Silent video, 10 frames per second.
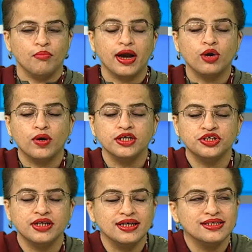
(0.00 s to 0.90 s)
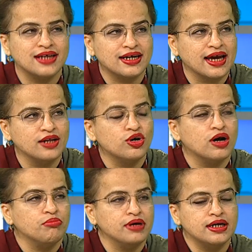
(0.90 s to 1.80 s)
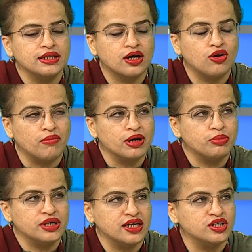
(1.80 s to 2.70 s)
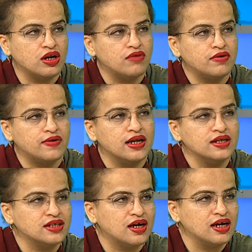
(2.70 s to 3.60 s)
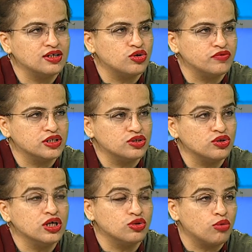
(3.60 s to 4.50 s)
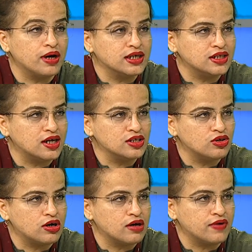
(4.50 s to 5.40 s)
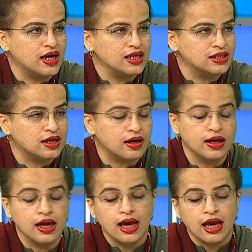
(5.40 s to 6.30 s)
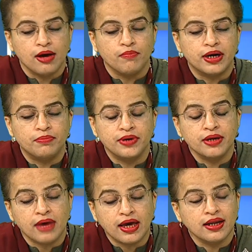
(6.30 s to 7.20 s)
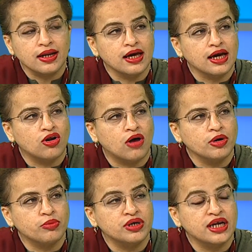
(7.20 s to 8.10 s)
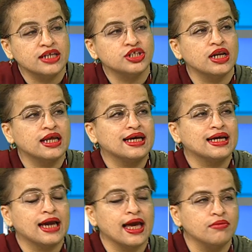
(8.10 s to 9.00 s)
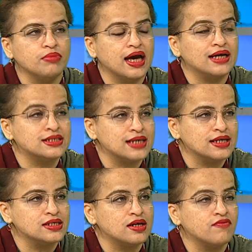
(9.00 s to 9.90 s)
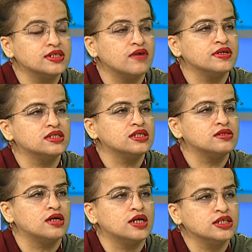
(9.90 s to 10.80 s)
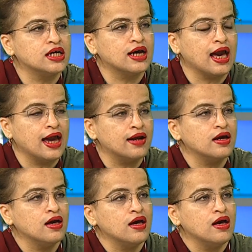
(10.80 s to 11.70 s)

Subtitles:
My question is that can you compare the economic potential of Afghanistan and Soviet Union, though Pakistan is not Afghanistan, but primarily economic potential can be assessed vis-a-vis the strategic and